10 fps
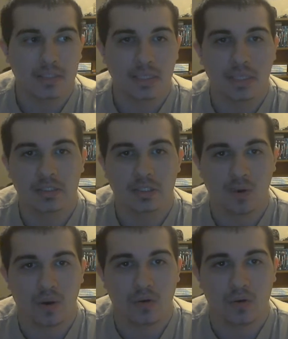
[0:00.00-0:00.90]
they get
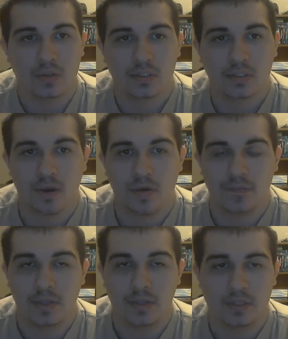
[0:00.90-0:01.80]
stronger and stuff,
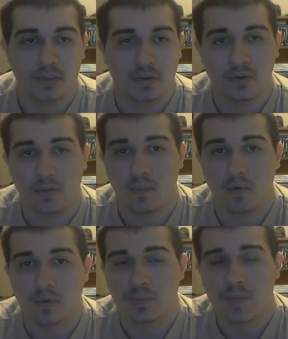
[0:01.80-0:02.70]
they start doing
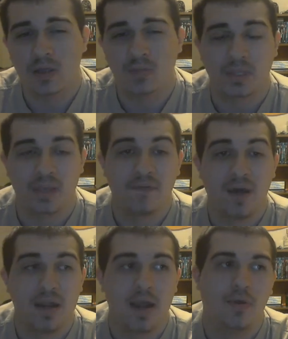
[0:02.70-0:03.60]
more spells, but they
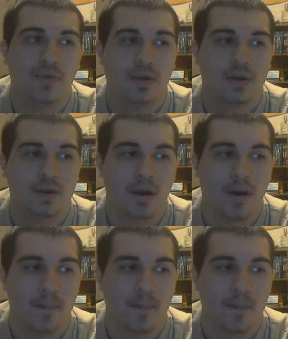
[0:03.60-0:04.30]
find out that,